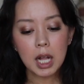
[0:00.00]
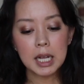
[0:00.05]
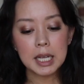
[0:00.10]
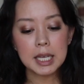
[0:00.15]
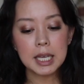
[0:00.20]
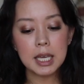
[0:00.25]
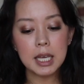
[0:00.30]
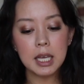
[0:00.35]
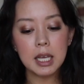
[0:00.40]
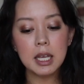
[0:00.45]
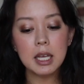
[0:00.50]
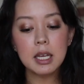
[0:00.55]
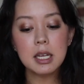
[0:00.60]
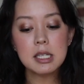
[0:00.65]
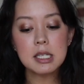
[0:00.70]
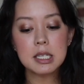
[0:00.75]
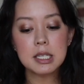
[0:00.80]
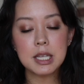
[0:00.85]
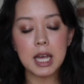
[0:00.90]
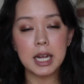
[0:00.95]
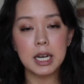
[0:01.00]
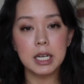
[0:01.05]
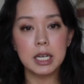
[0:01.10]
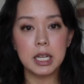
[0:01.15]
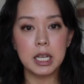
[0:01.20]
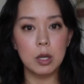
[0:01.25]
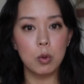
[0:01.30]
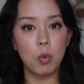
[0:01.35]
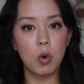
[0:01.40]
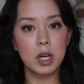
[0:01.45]
He decided
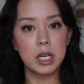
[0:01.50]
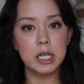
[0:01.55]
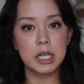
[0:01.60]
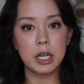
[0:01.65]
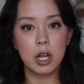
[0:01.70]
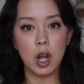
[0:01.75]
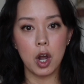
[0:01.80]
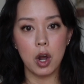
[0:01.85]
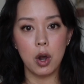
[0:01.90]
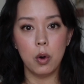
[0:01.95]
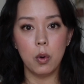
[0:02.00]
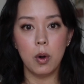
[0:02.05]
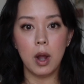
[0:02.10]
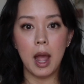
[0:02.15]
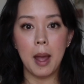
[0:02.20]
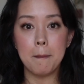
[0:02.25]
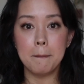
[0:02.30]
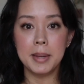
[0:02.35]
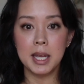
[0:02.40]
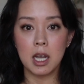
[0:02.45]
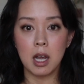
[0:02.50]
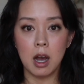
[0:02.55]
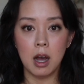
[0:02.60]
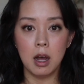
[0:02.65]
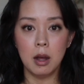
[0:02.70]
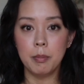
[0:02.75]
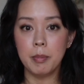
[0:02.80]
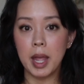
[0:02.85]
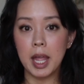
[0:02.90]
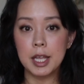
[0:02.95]
he wanted to go and
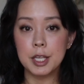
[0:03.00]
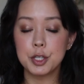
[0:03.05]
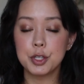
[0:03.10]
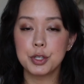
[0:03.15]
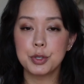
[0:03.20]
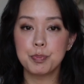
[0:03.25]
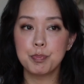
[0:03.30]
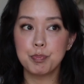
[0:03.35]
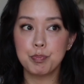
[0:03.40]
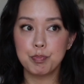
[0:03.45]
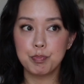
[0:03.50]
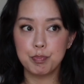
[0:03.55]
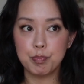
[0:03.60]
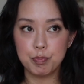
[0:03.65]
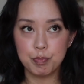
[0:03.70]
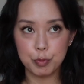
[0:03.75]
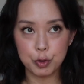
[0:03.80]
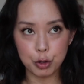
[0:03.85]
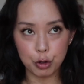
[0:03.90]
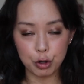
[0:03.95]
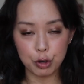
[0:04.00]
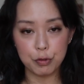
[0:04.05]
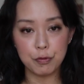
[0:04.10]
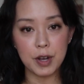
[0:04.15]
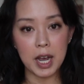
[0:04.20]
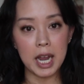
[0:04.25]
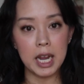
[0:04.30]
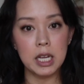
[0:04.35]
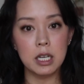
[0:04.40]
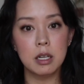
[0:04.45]
become a
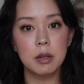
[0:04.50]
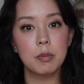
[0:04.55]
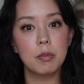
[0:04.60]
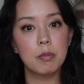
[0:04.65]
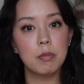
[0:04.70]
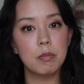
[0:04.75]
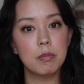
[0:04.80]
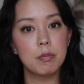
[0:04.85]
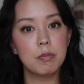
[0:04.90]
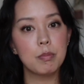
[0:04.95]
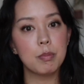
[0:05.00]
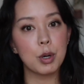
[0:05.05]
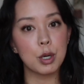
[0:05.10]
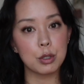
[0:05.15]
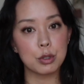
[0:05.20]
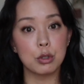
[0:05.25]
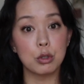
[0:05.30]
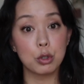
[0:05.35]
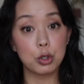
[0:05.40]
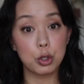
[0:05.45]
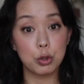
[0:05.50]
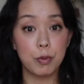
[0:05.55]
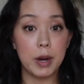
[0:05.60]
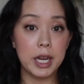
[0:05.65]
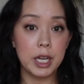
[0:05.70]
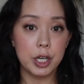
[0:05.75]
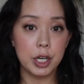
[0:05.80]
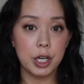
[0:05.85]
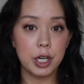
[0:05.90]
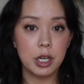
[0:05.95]
certified personal
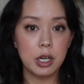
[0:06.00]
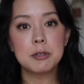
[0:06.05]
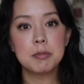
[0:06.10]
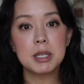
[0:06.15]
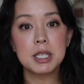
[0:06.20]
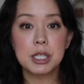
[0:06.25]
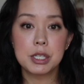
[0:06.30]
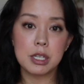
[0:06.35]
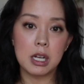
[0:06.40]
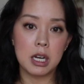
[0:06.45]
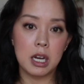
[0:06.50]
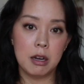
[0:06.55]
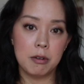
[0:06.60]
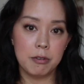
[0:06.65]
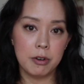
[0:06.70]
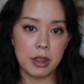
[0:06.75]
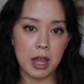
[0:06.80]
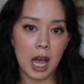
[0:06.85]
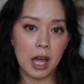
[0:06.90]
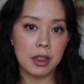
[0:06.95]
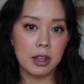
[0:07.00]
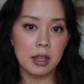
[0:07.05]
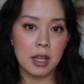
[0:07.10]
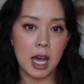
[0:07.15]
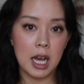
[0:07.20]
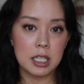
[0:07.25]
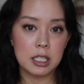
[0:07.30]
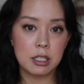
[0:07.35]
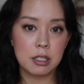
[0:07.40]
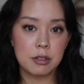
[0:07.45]
trainer. He's been studying for that the
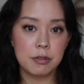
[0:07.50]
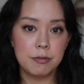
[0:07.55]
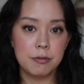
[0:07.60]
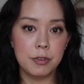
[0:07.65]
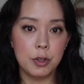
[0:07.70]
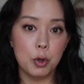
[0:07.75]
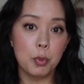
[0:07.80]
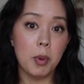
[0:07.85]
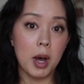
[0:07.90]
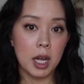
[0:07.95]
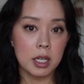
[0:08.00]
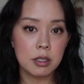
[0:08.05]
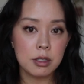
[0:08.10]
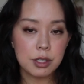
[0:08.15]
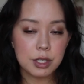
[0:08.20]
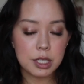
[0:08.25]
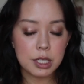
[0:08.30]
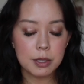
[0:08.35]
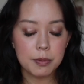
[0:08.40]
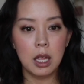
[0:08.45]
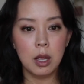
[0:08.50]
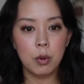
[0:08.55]
last few months.